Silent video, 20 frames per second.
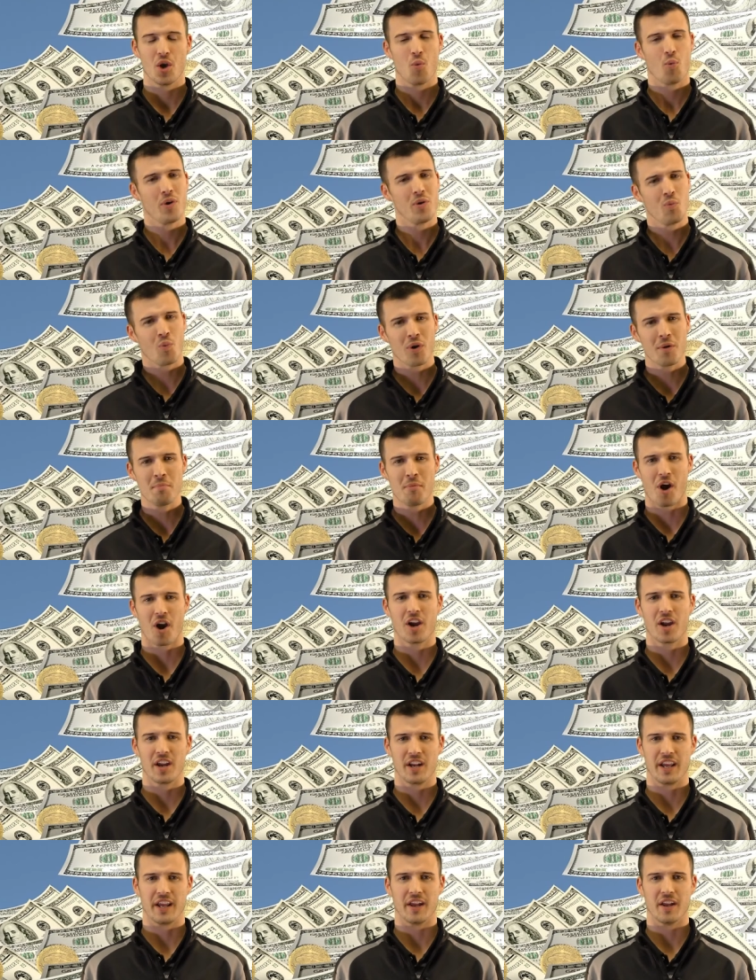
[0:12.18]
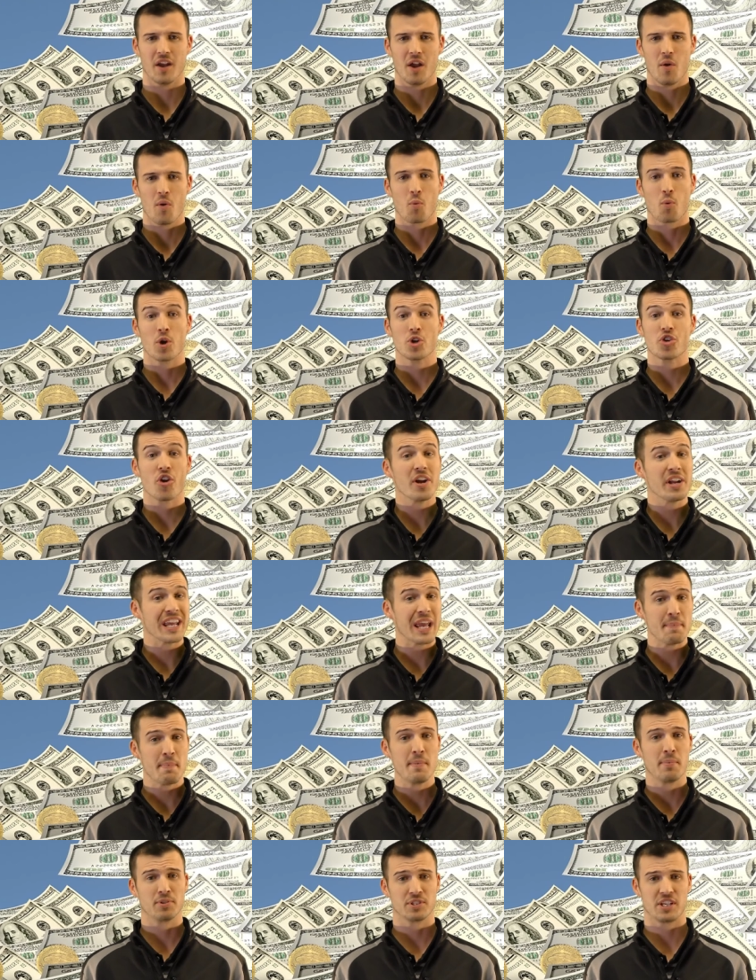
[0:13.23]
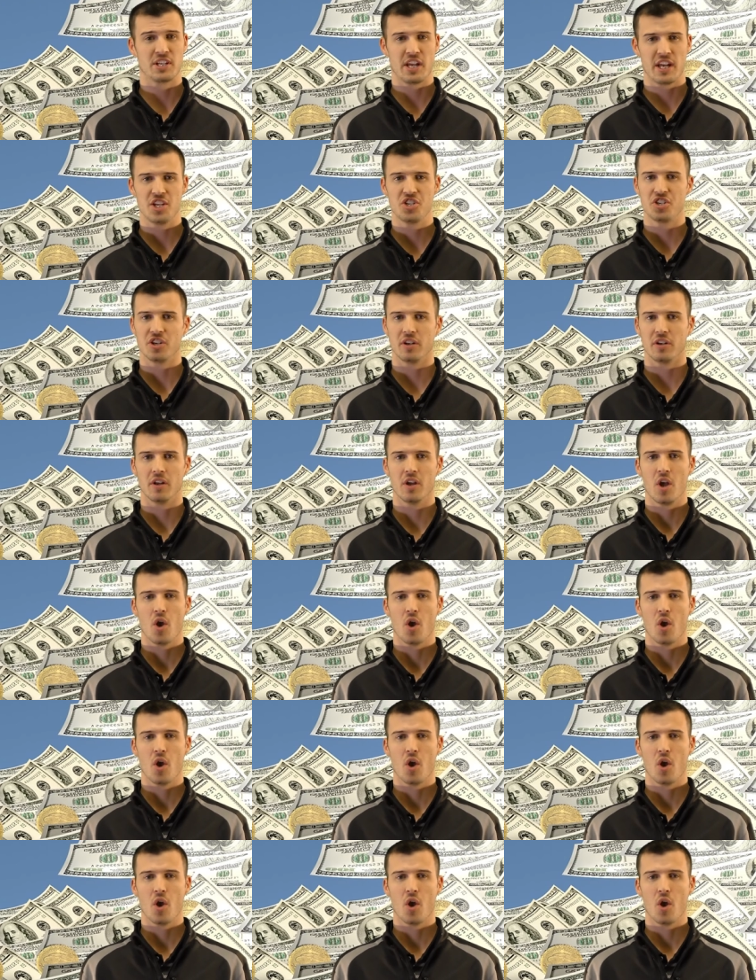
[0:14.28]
When we're marketing, we're trying to get people's attention.